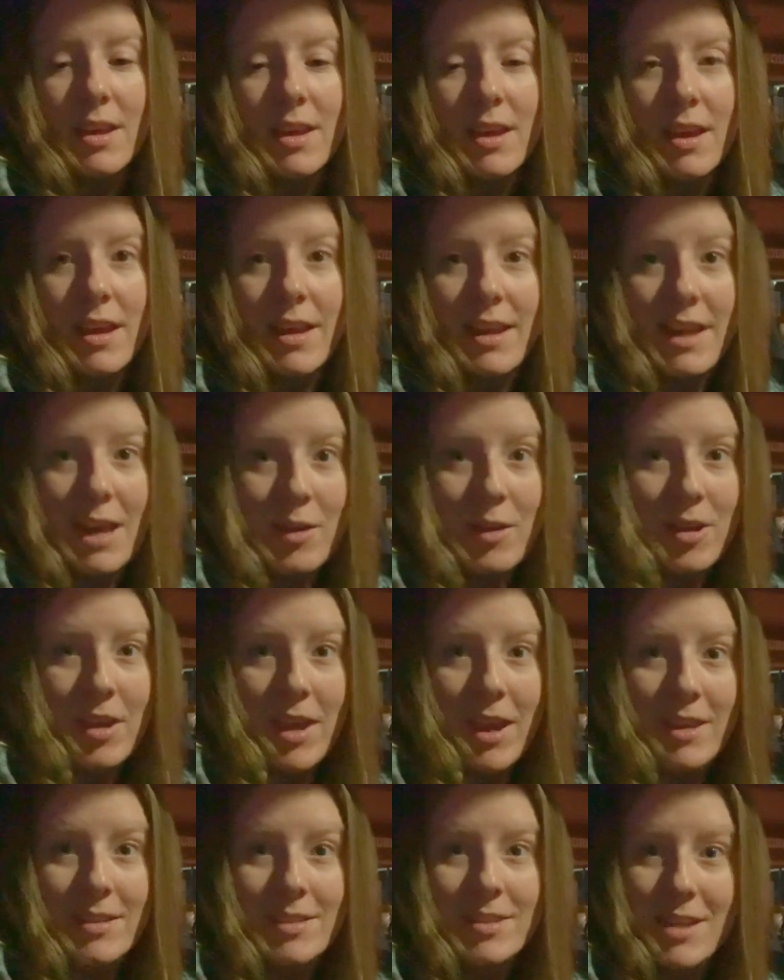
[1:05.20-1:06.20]
And now I
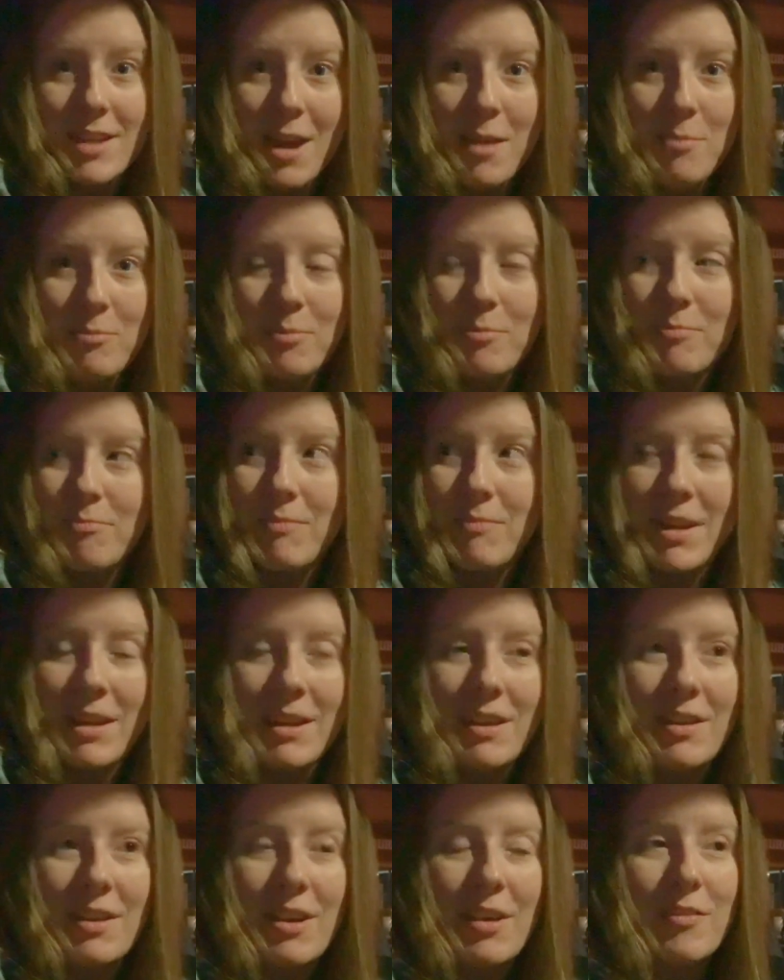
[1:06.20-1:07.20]
can't stop
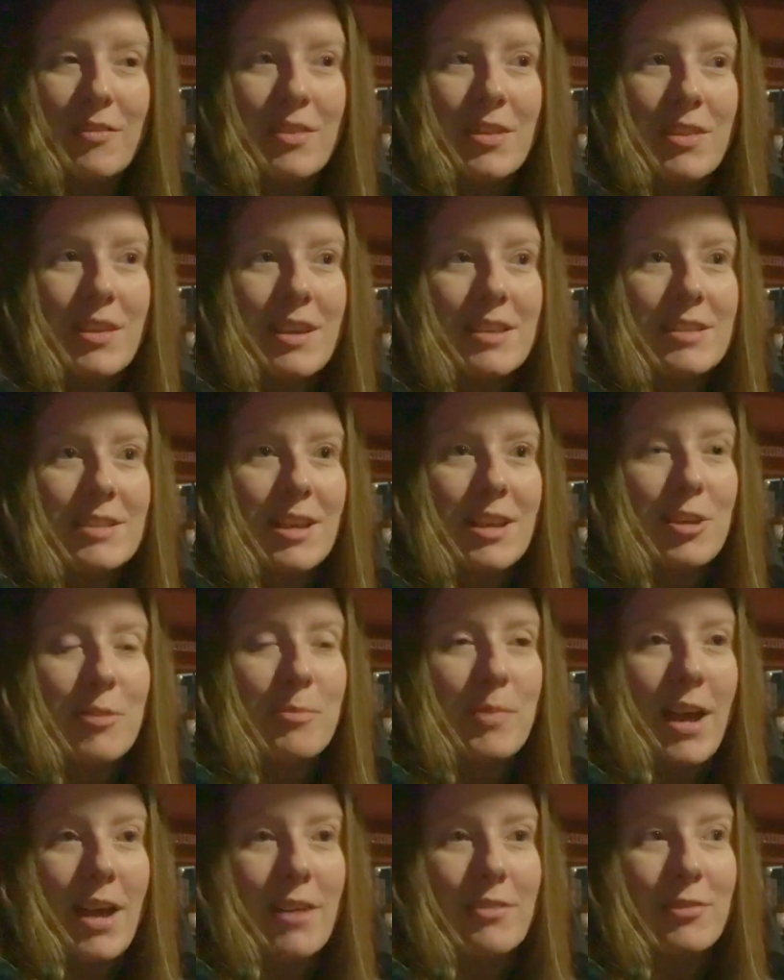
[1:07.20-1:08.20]
eating all of the things that are
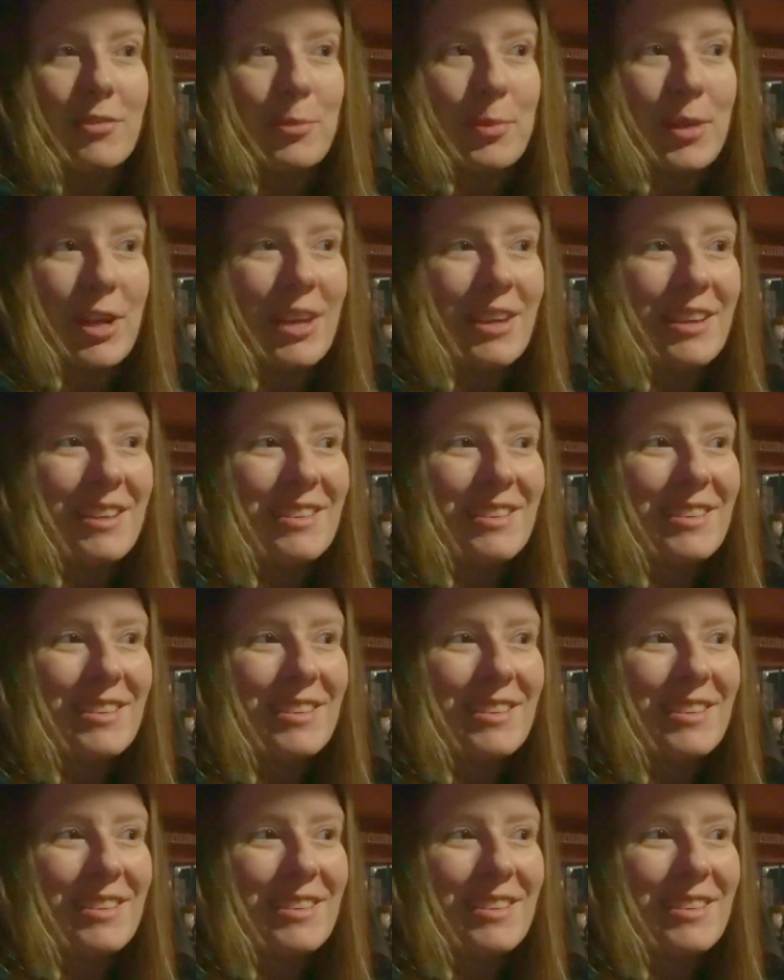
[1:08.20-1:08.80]
bad for me.